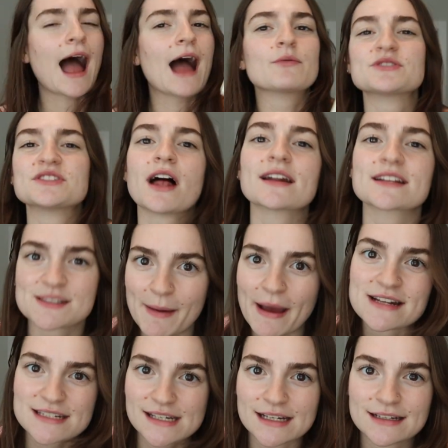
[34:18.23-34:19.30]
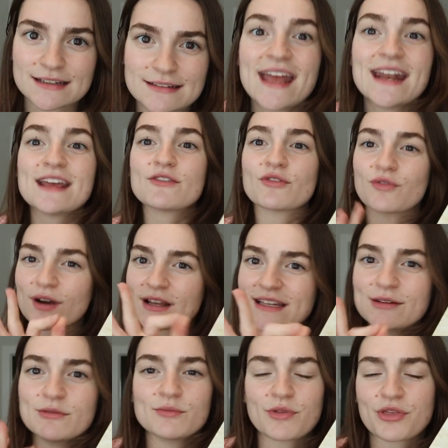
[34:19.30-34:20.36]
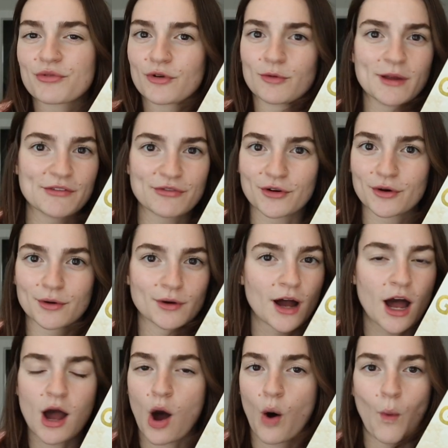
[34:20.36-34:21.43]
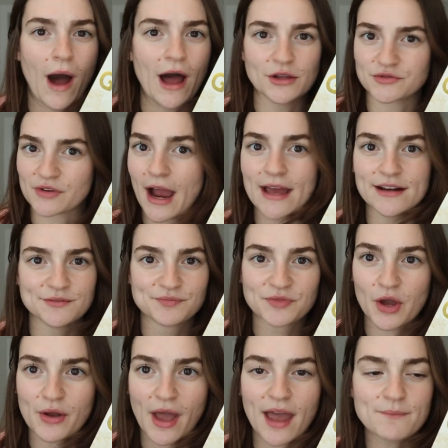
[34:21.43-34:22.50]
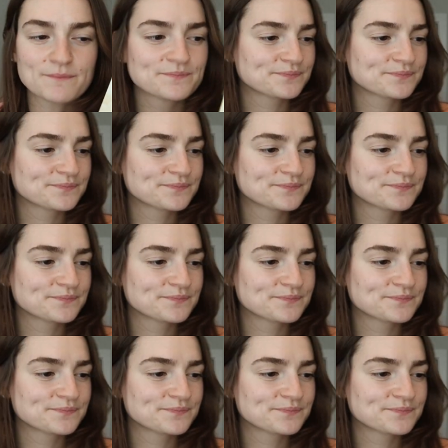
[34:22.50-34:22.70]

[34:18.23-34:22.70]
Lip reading: I was not expecting, and it really threw me for a wild ride, okay?